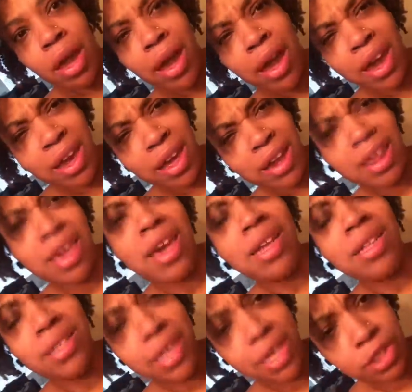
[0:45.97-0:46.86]
And
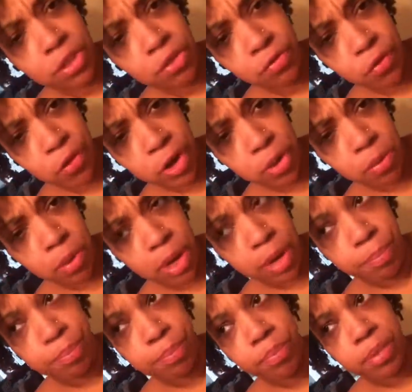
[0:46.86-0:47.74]
it's at
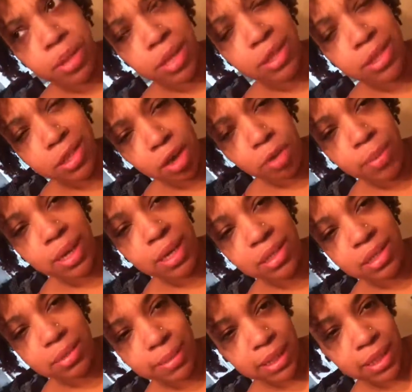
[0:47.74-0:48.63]
241. So
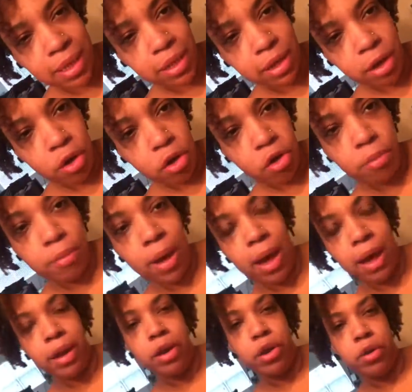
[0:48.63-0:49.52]
because it's my scale at home,
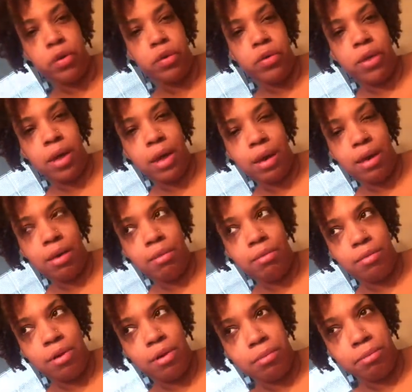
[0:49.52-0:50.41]
I knew that,
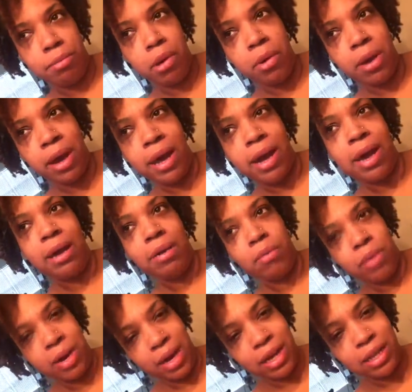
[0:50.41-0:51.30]
okay,
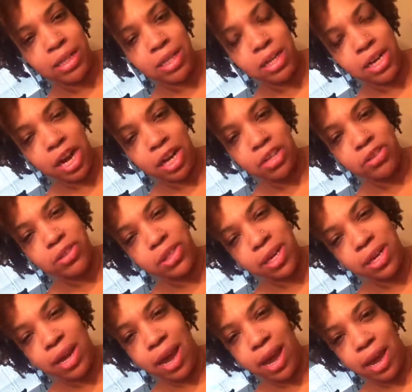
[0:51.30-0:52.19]
when I get to the doctor, it's
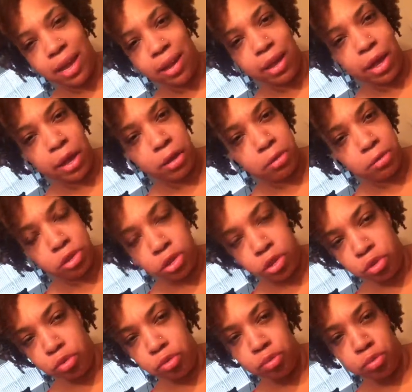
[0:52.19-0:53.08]
going to add like
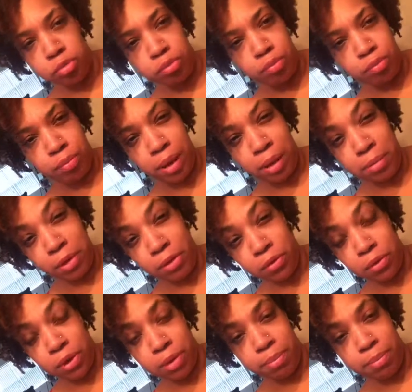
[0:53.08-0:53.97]
2, maybe
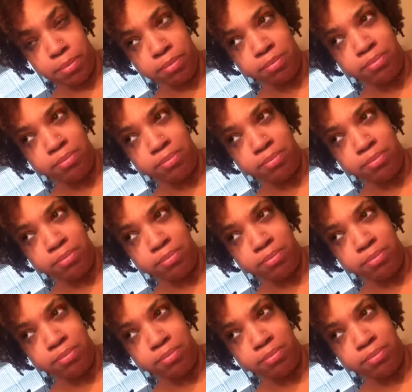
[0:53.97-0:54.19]
3.